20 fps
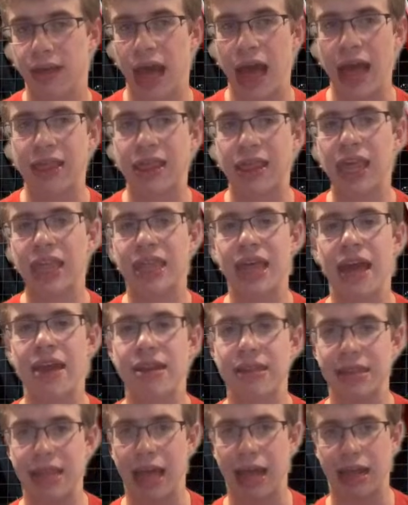I think
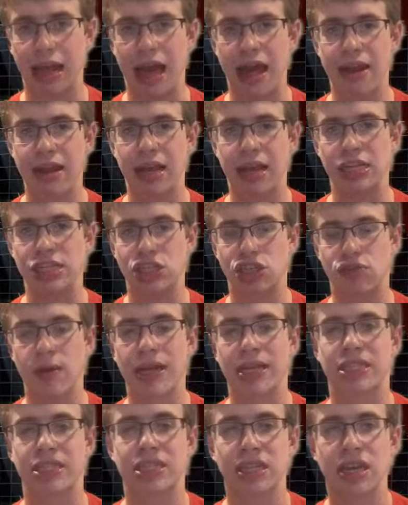that kind of
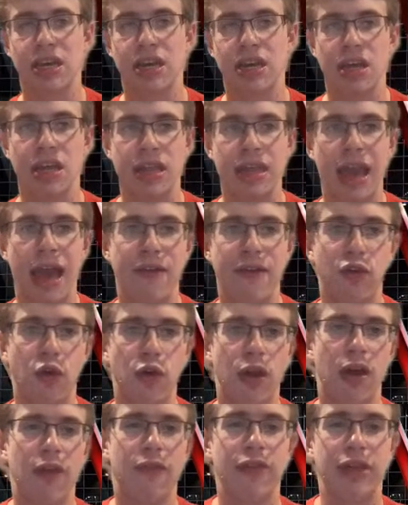constricts the
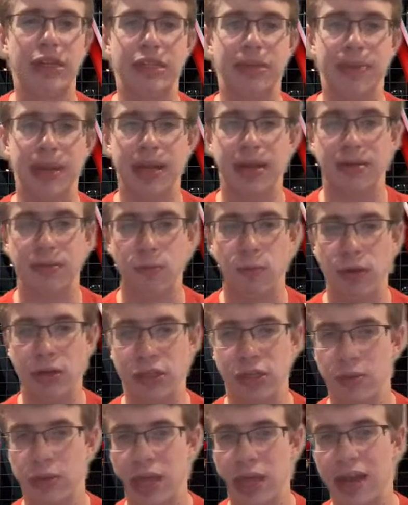half-court offense a bit.
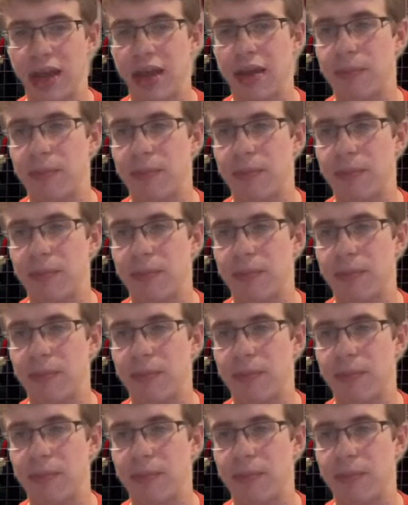Wouldn't you think?